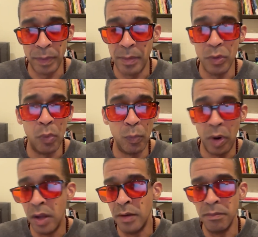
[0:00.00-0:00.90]
Maybe you'll
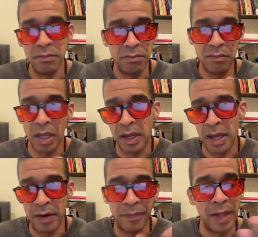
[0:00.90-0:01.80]
run
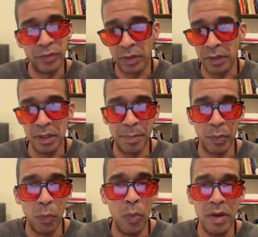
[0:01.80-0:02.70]
at a faster clip
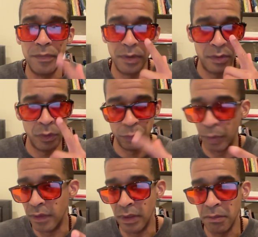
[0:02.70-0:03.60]
with nose
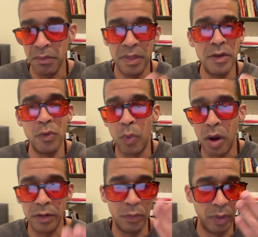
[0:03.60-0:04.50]
breathing. And then you
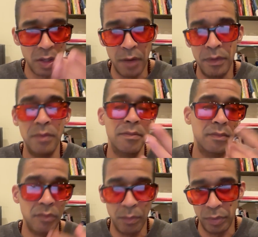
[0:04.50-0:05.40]
walk to recover,
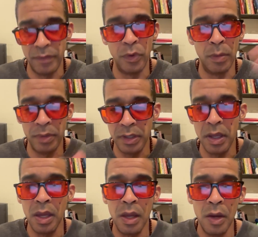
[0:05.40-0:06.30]
breathe normally.
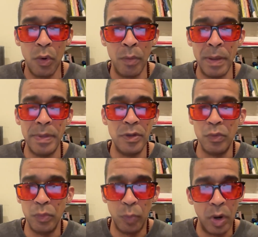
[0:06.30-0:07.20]
Or maybe
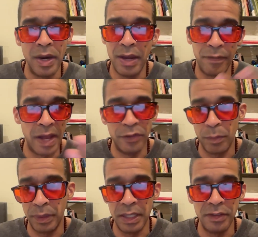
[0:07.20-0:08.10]
you run at a faster
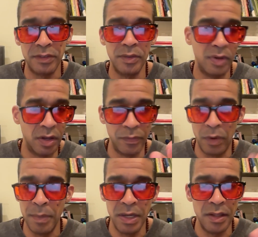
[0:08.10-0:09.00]
pace for
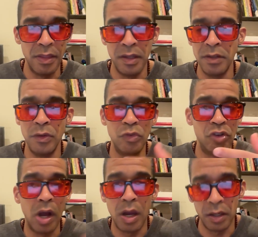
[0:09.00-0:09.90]
a minute and then you
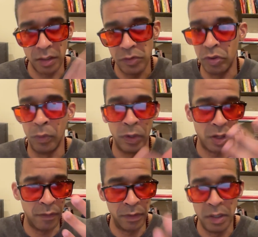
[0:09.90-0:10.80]
jog to
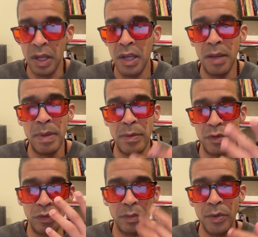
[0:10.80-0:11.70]
recover. And maybe you
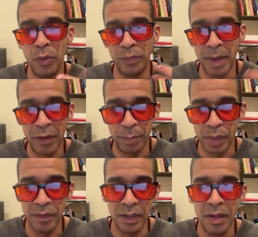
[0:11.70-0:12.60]
do some nose mouth
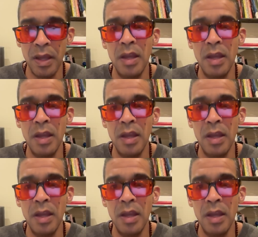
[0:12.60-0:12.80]
breathing.